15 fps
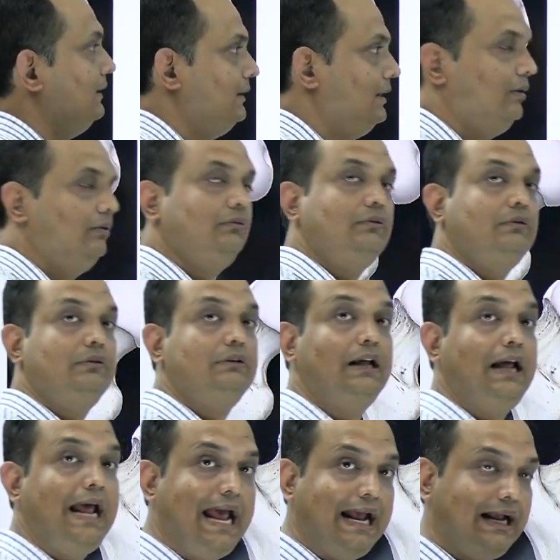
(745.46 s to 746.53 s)
Now,
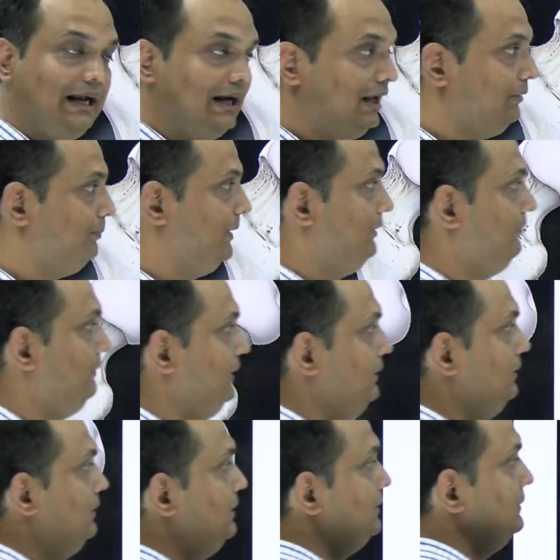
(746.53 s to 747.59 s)
the angle
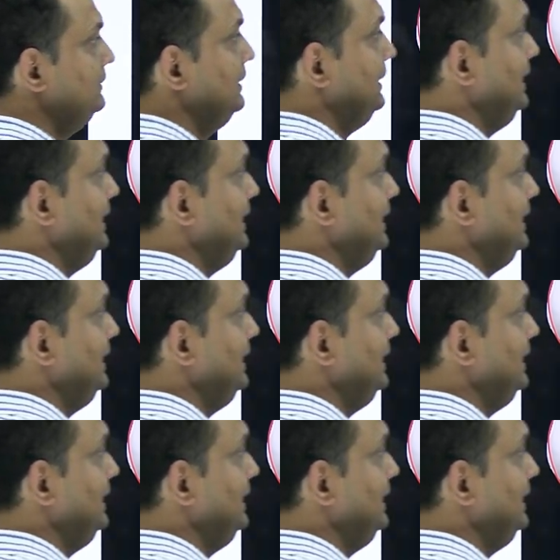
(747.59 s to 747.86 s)
between the